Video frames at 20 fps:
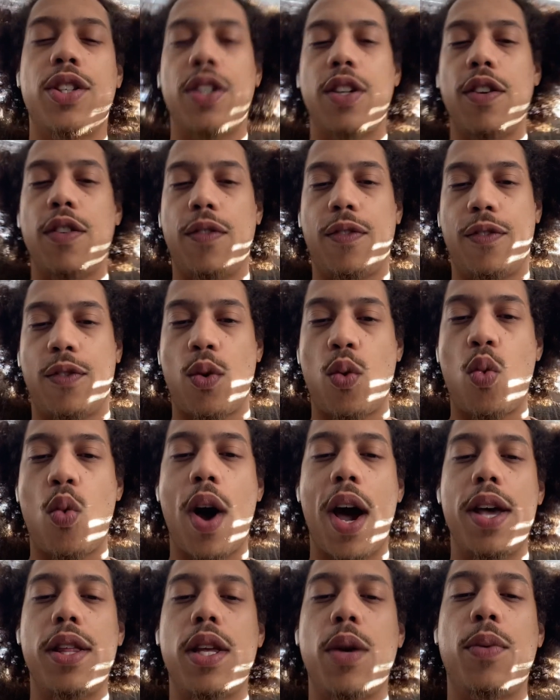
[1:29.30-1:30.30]
of
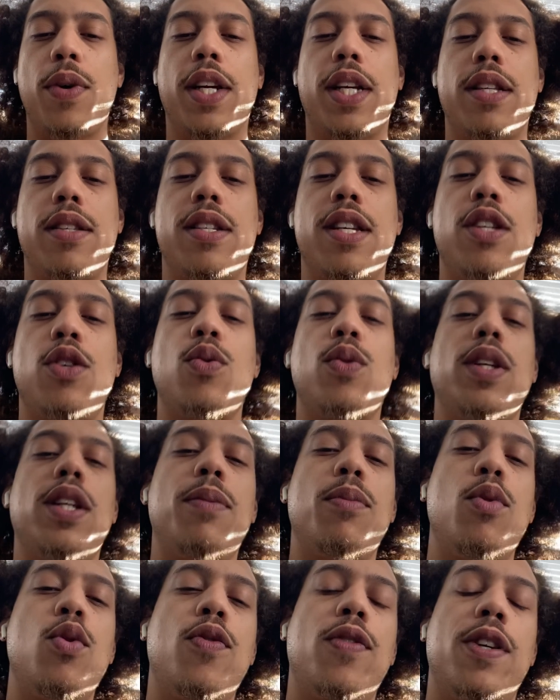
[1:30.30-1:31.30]
why they would continually
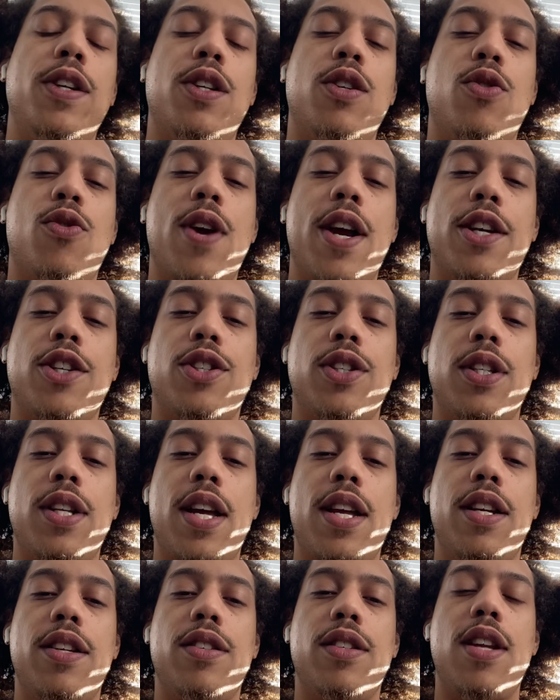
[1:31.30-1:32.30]
move in a direction
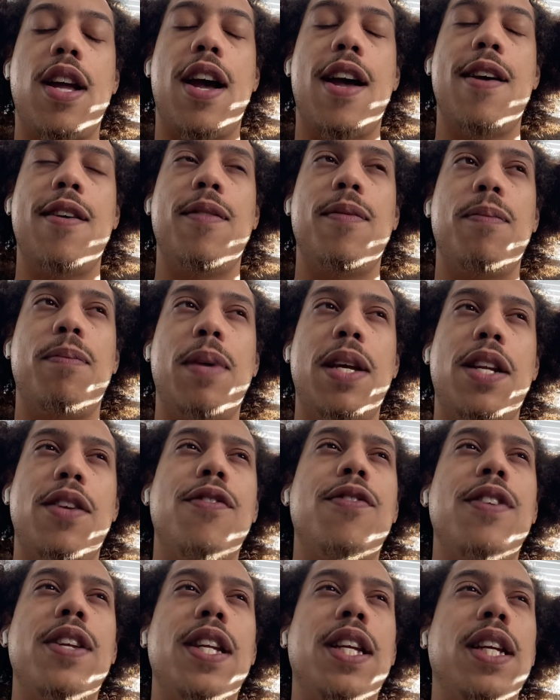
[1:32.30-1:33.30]
that is not
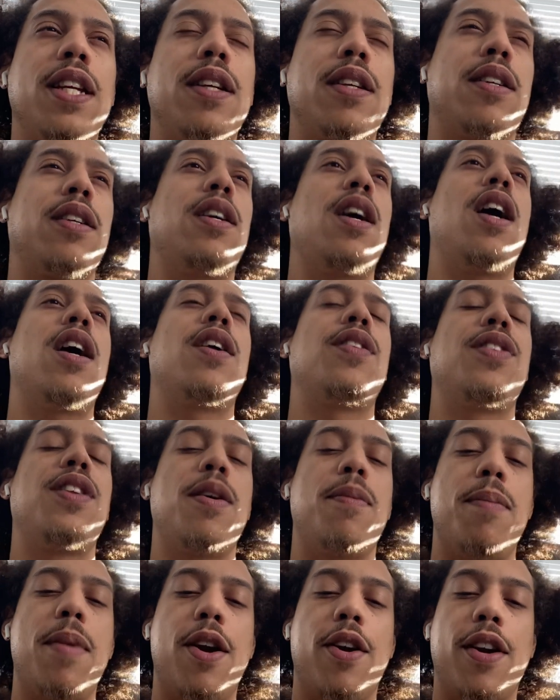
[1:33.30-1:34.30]
benefiting the
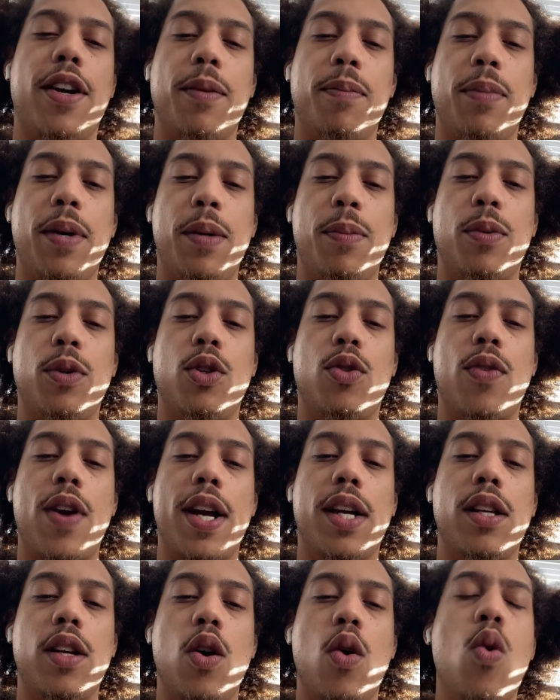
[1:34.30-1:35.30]
American people
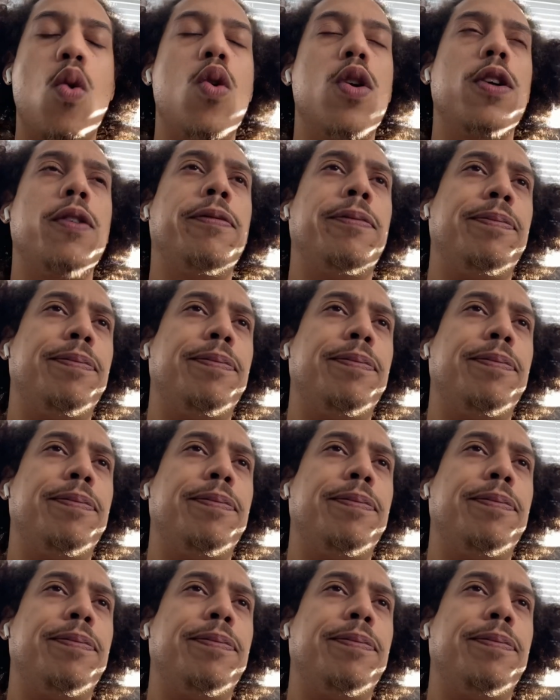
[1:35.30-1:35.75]
directly. Or